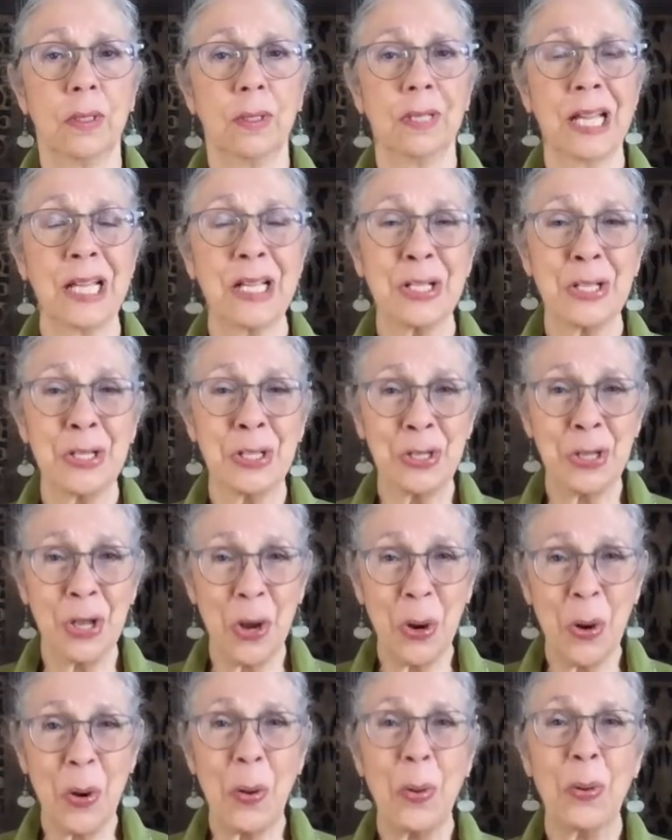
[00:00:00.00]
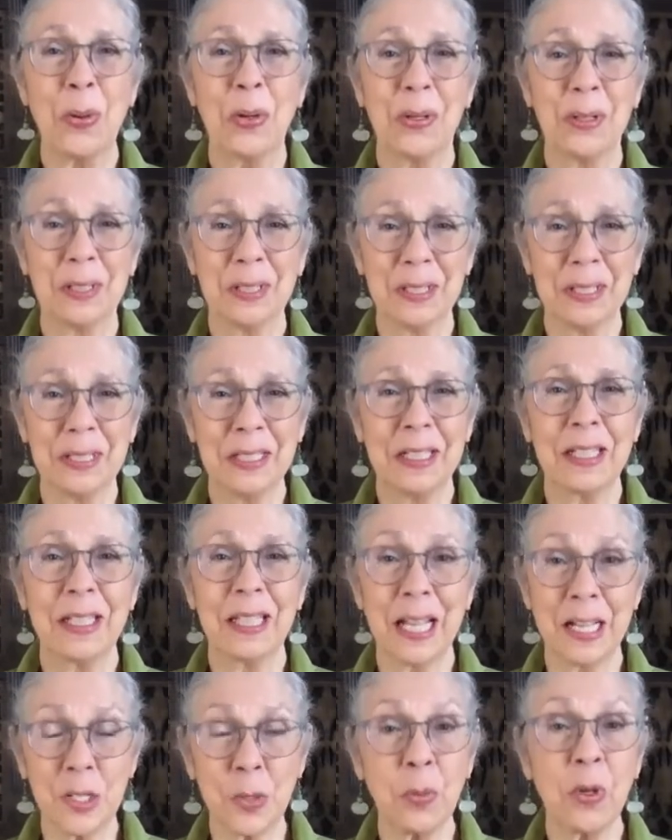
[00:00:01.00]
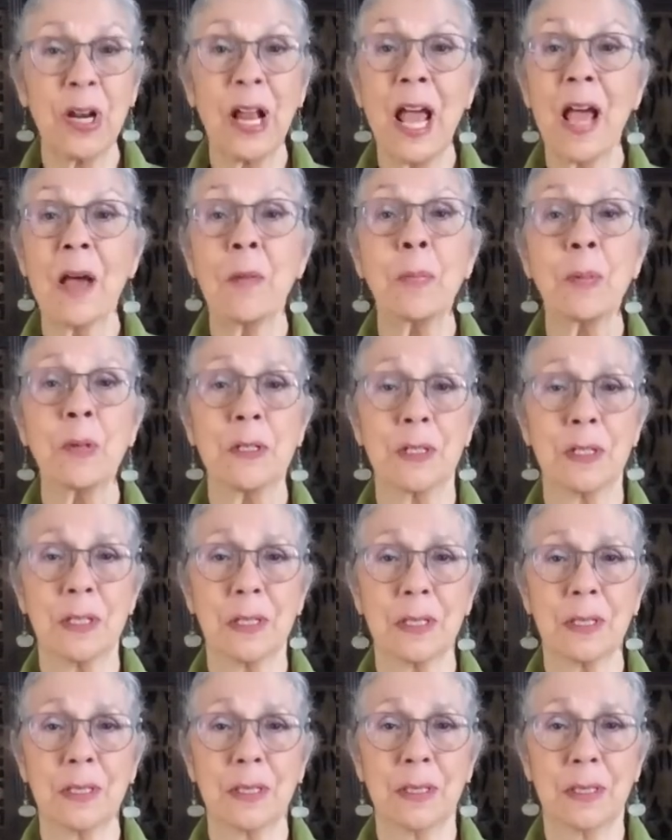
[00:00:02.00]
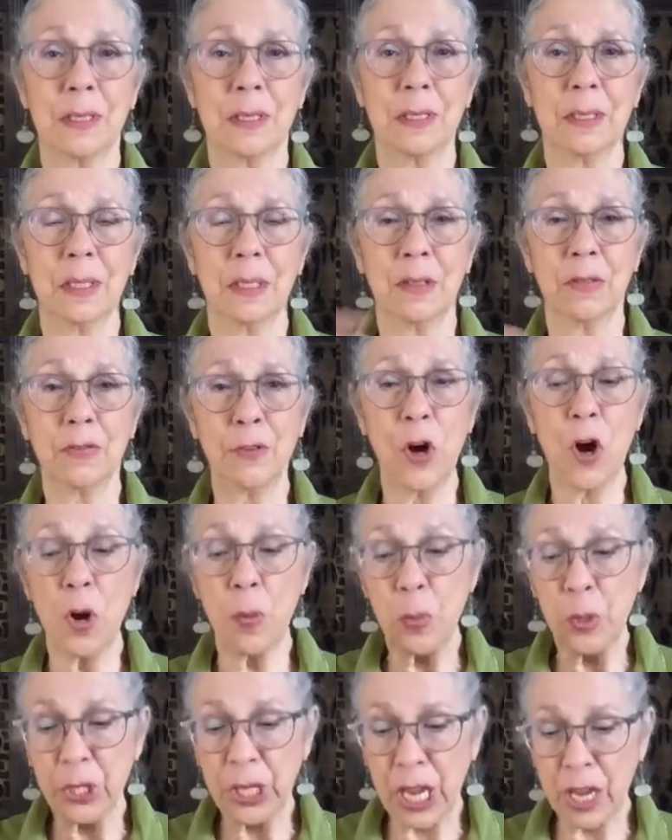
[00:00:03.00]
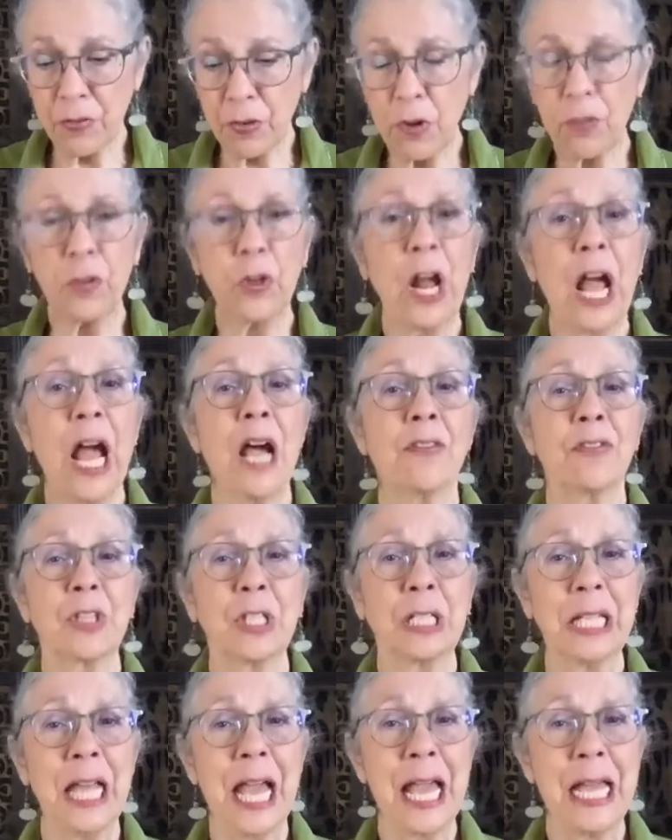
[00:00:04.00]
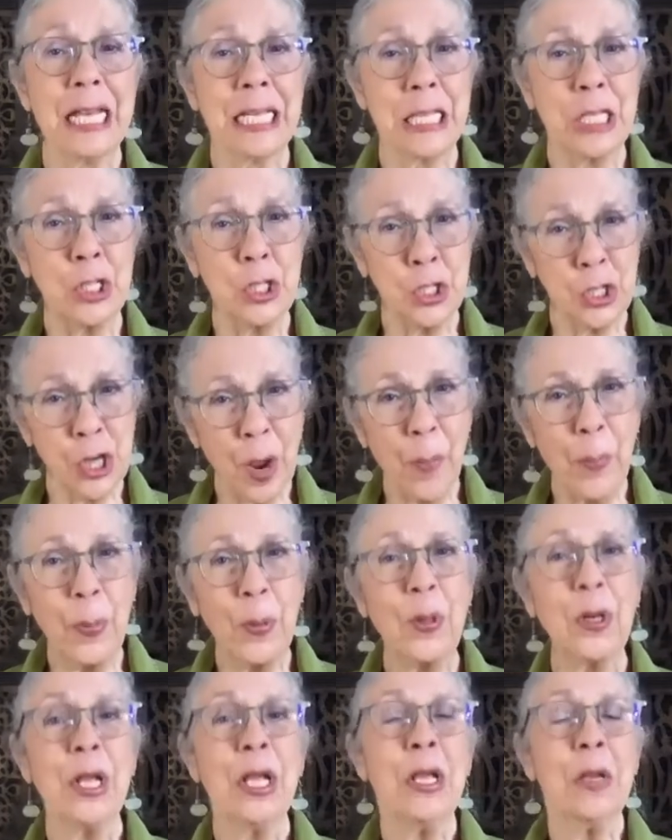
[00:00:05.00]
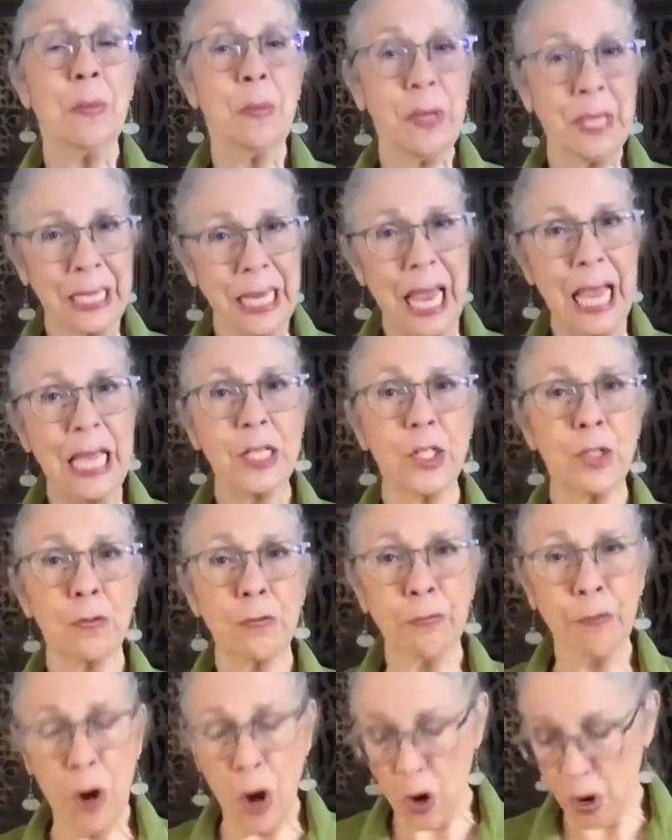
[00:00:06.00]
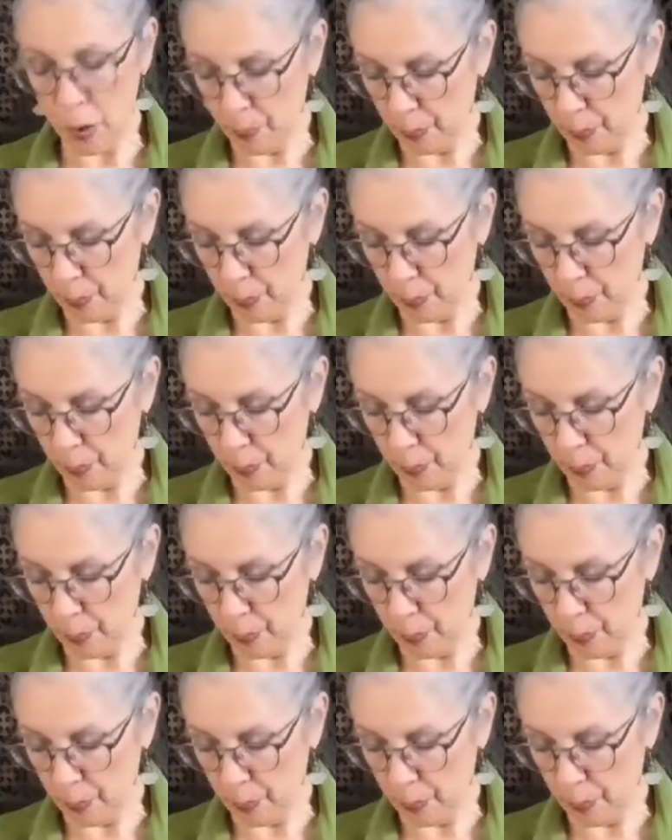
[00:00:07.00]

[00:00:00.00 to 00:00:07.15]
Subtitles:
And so that's what happened. The farmer gave over half the land and the shepherd began to farm.